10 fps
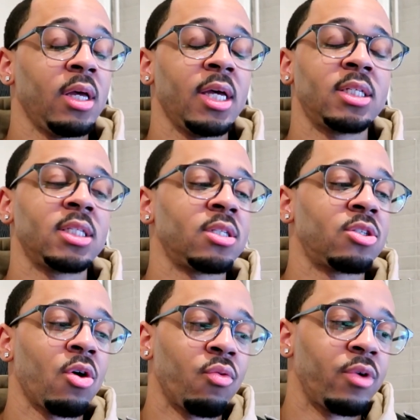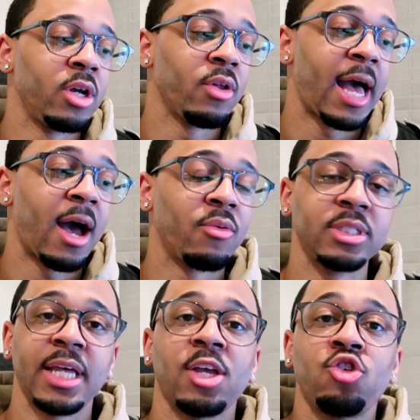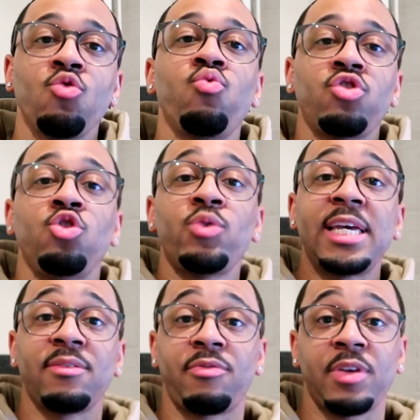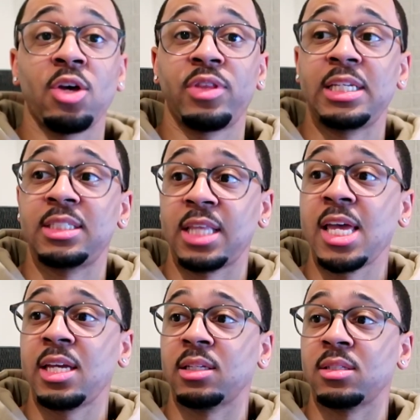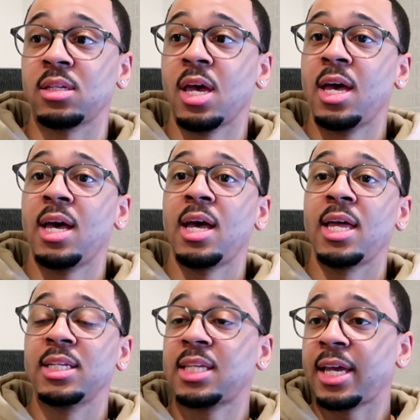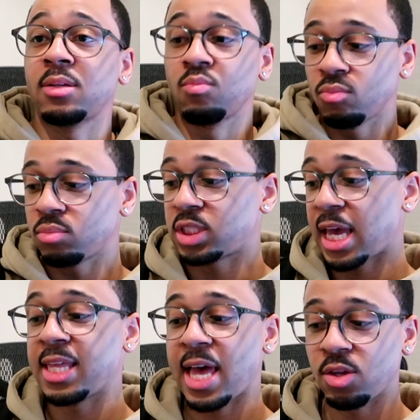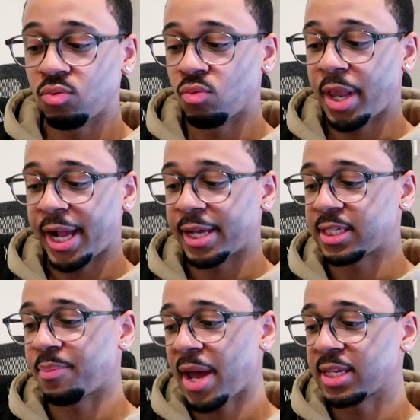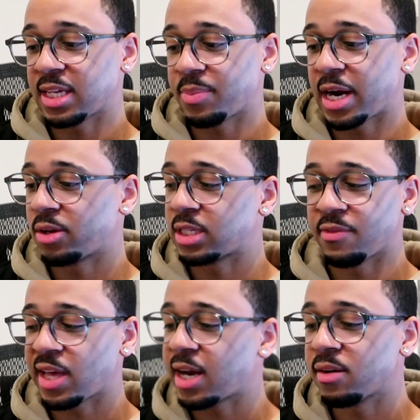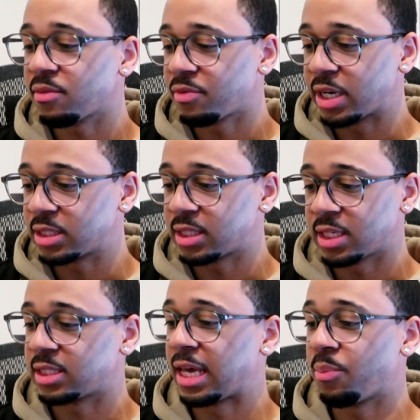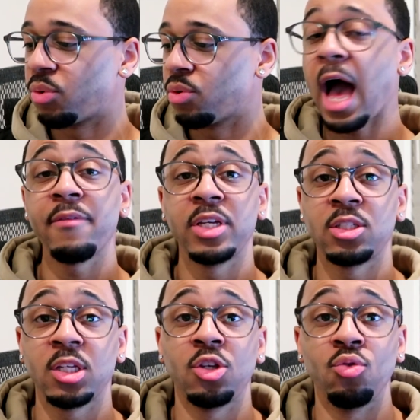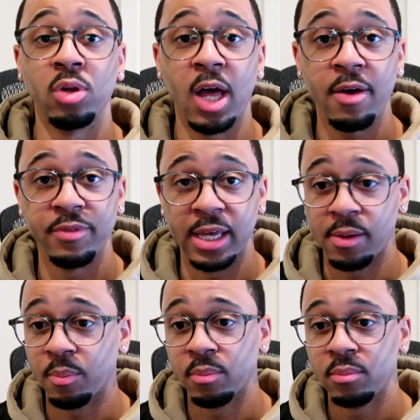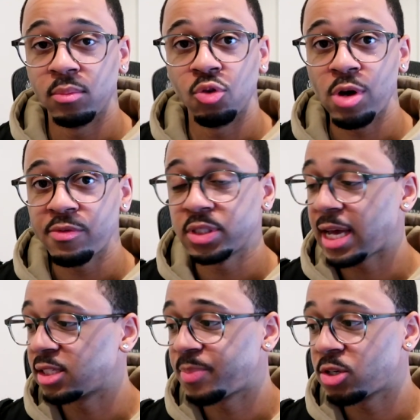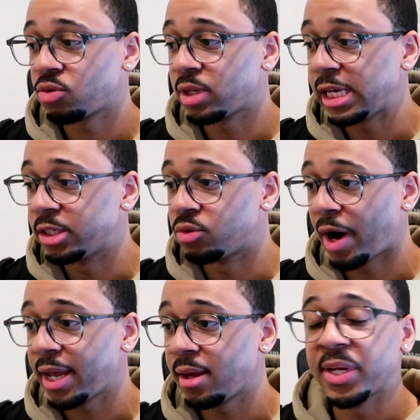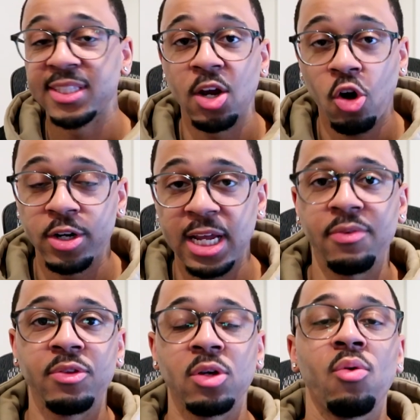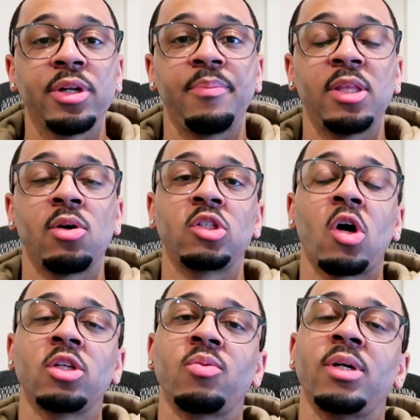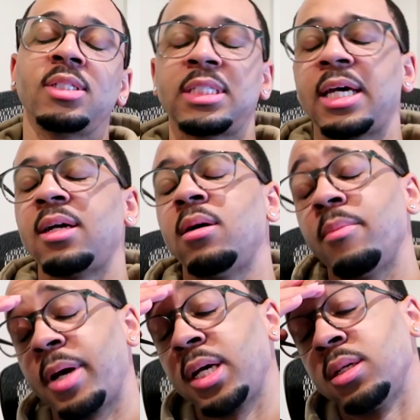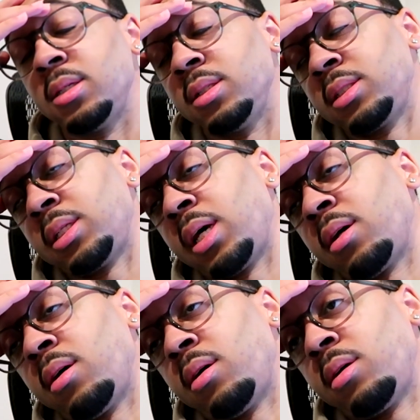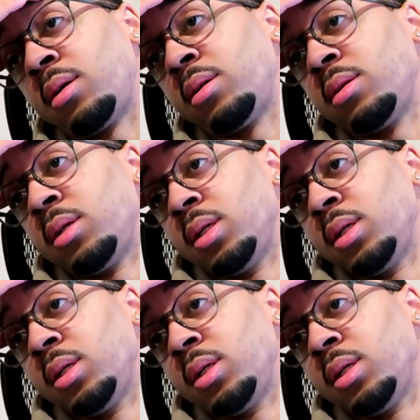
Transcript: it's just so real how it's like, you can feel these things. And it's like, say that, like I said, my example that I was giving, I didn't even finish the example. Obviously you love them, whoever's got special needs, right? But there are definitely going to be those thoughts where it's like, oh my goodness, like, oh